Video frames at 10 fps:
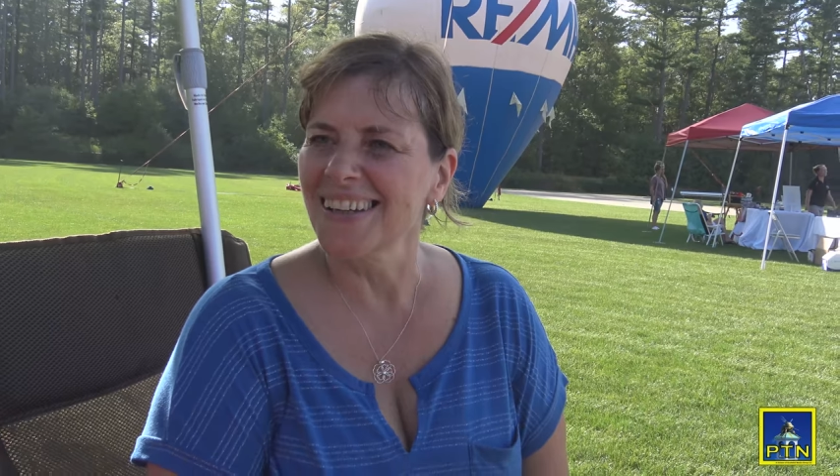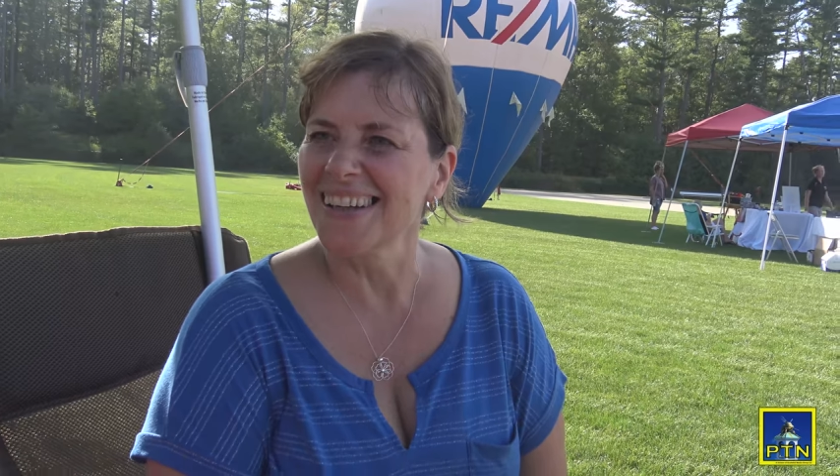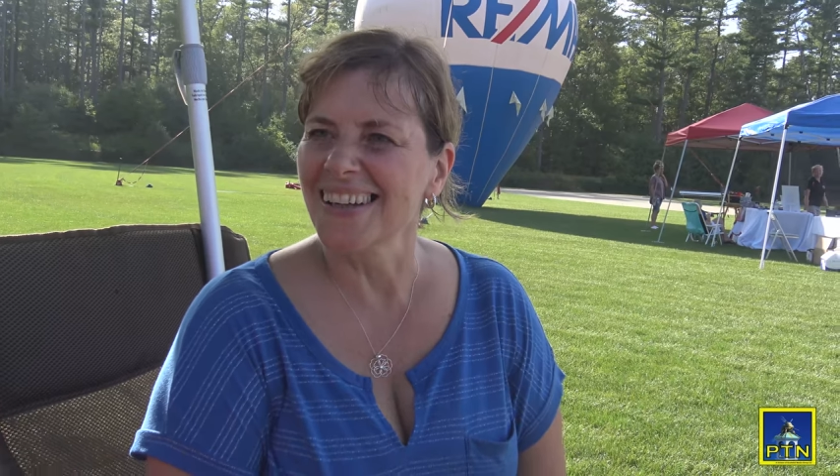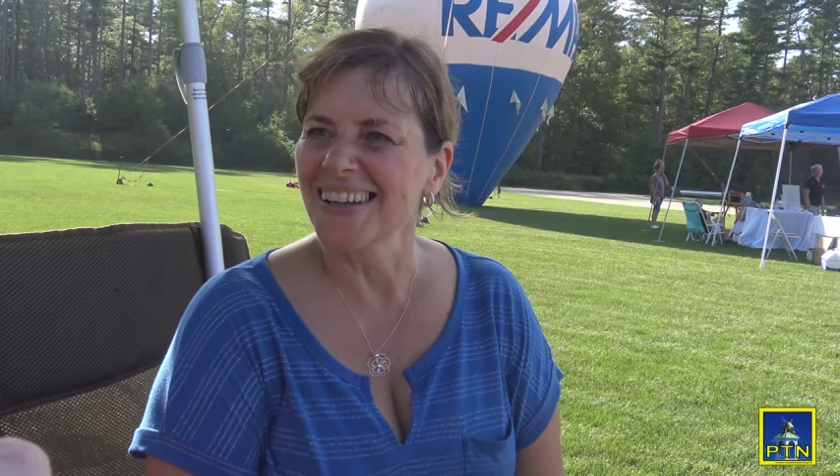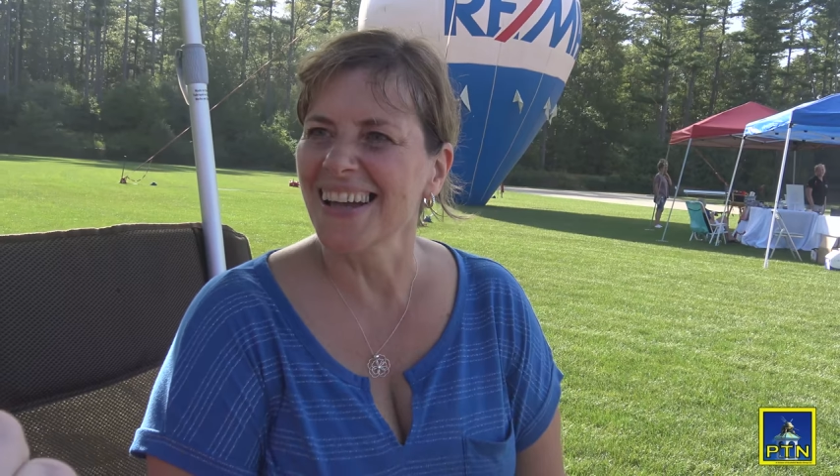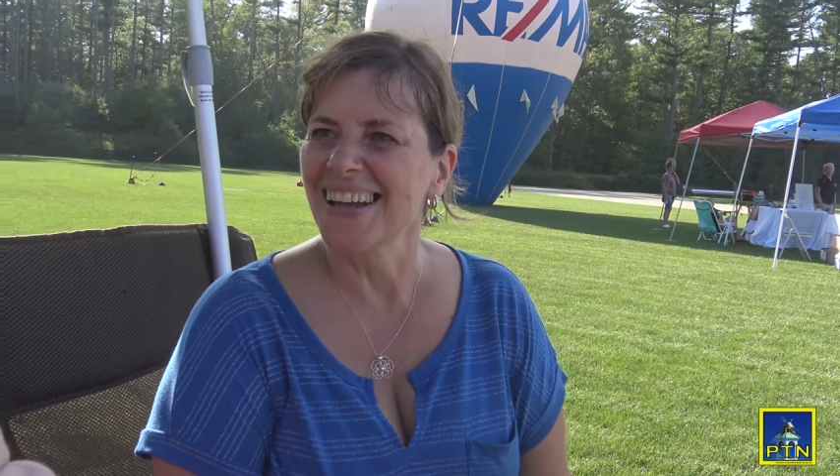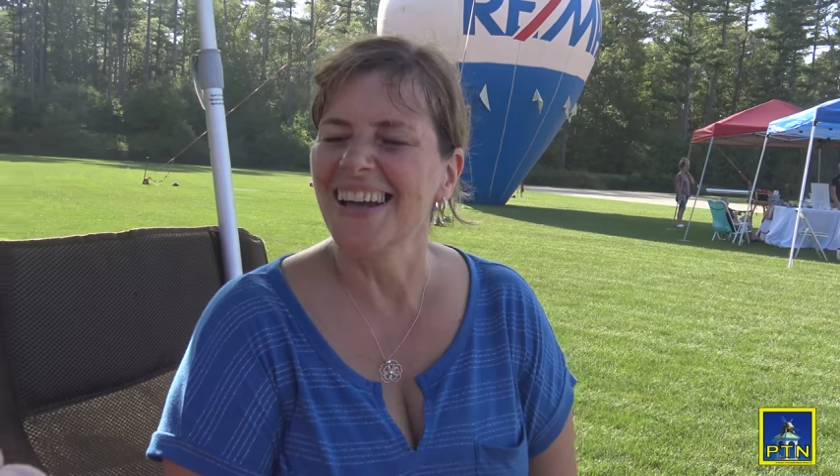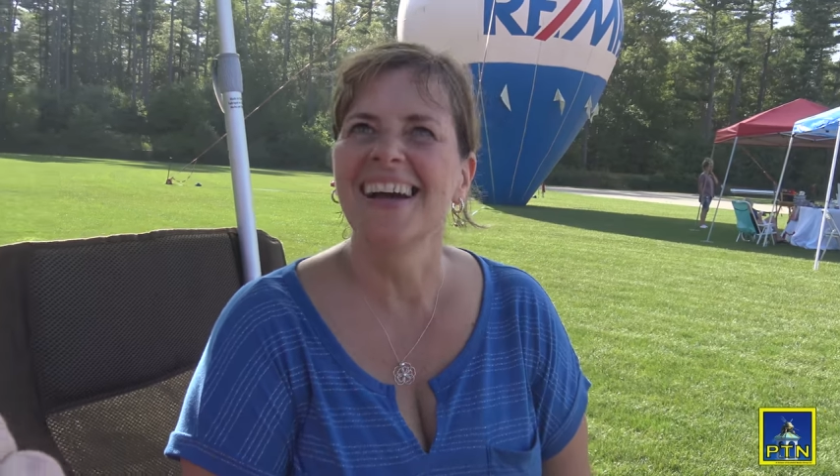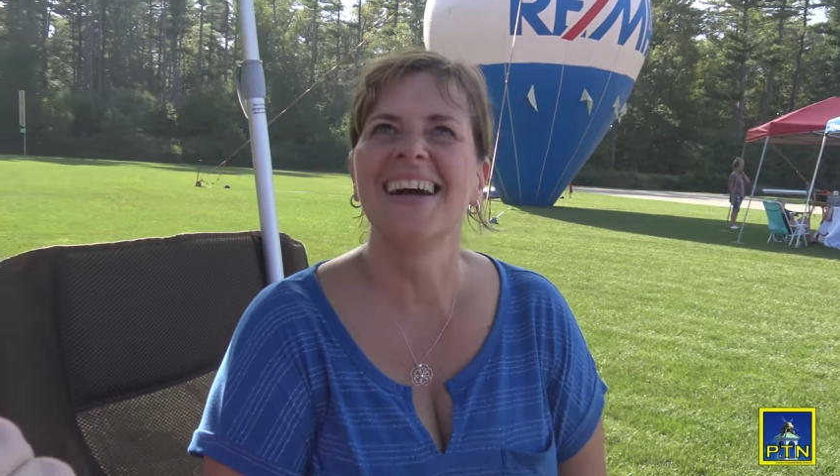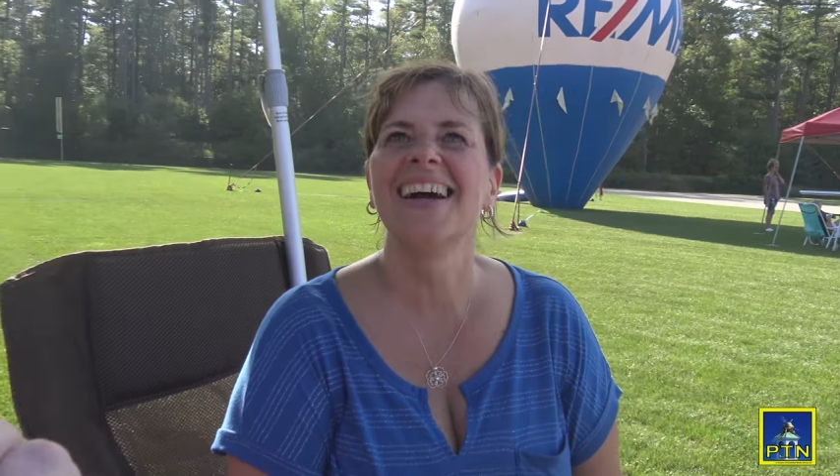
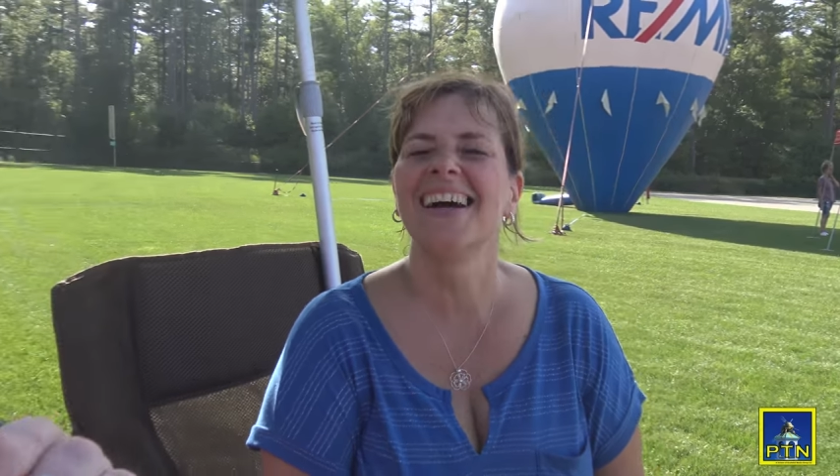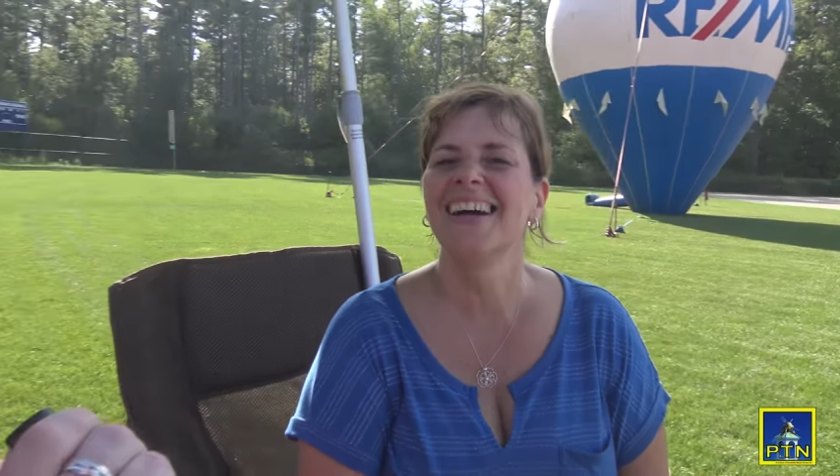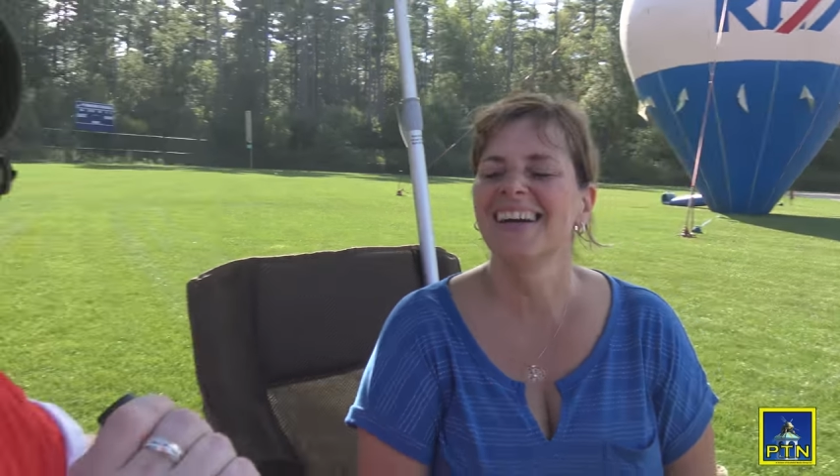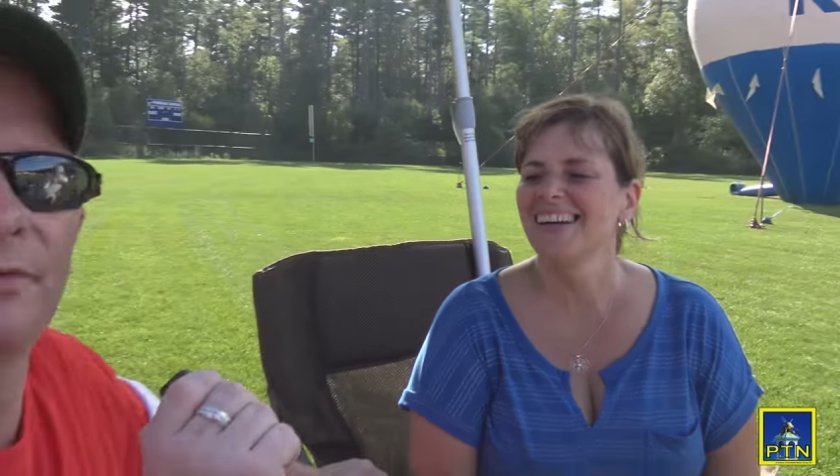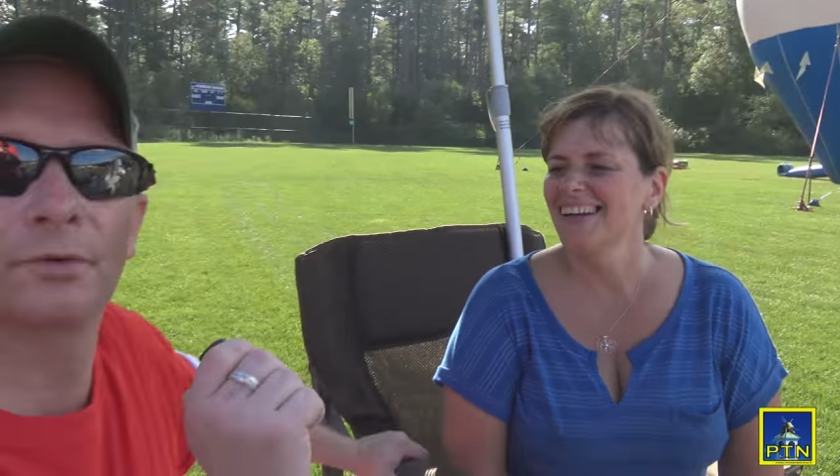All right, so if you if